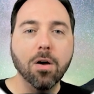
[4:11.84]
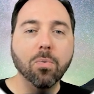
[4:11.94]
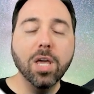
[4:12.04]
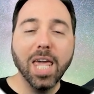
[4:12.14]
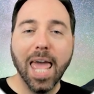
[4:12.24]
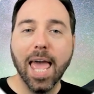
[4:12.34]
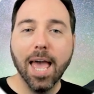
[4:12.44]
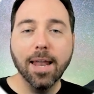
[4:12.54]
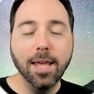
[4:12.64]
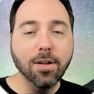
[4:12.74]
We
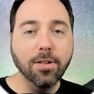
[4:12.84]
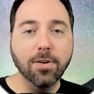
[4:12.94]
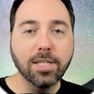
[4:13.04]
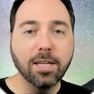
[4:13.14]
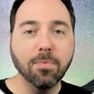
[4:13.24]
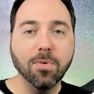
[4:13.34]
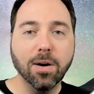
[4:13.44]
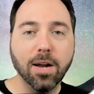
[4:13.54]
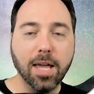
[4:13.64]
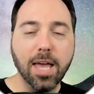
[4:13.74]
can include a
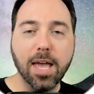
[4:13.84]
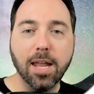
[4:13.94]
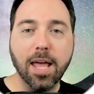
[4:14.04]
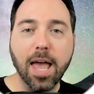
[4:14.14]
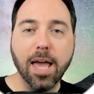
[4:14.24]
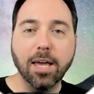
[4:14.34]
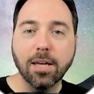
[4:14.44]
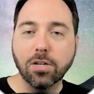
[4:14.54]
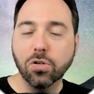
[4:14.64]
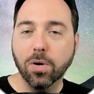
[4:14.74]
subquery in a
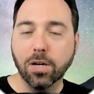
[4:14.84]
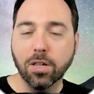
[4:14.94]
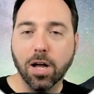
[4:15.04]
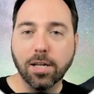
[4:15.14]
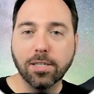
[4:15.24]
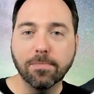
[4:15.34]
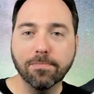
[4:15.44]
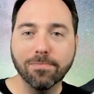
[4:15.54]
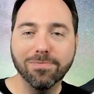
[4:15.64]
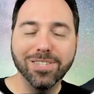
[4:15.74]
join clause,
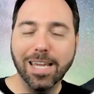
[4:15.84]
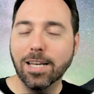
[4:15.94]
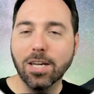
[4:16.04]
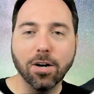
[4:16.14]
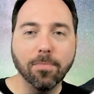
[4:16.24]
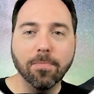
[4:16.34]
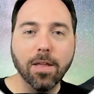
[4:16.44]
C tier.